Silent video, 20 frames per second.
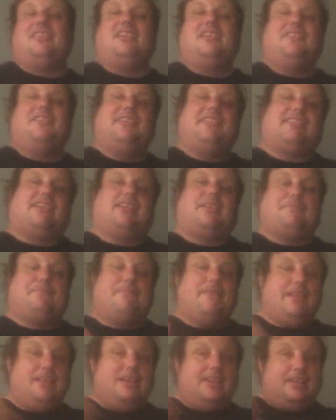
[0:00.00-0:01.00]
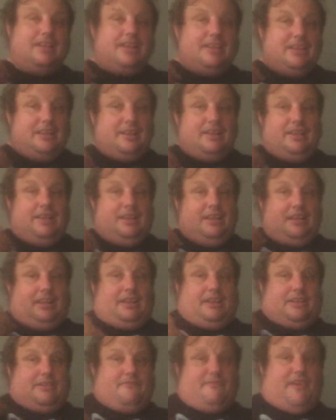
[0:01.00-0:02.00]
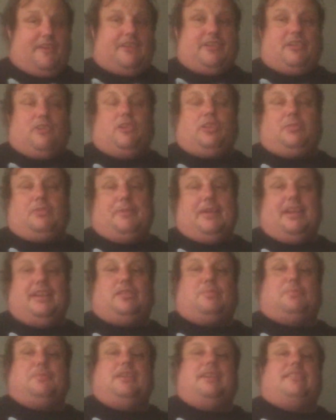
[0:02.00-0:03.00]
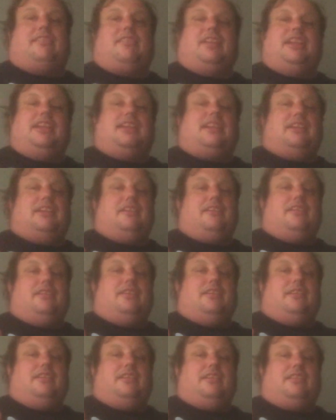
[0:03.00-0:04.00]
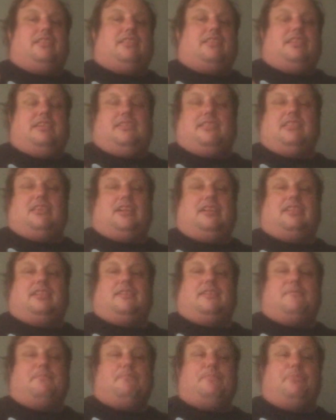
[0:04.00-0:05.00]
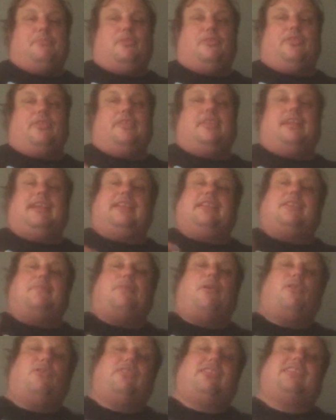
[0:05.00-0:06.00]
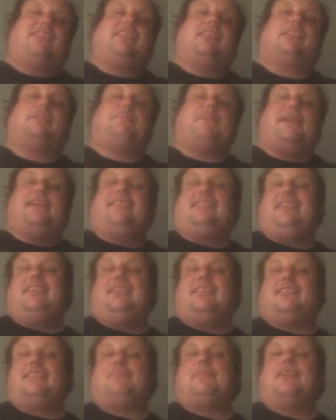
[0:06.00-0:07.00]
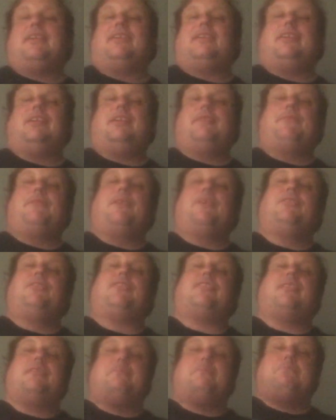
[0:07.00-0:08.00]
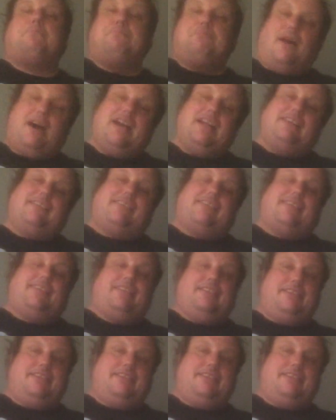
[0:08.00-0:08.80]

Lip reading: I know it's not a very noticeable bass, but it's like it's not the Pulse is not the bassiest pair of headphones, but